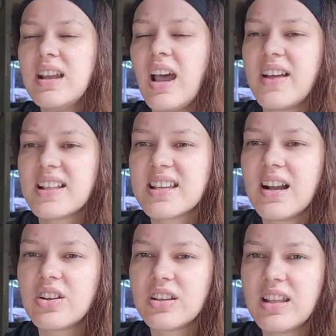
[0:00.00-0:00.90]
and that's
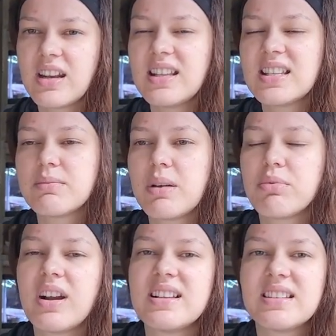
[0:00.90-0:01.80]
calculated into my
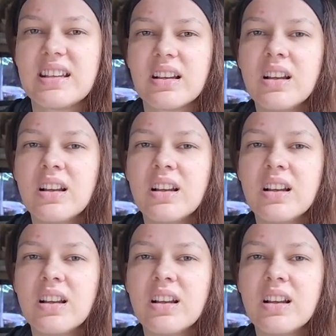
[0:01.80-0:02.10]
pricing.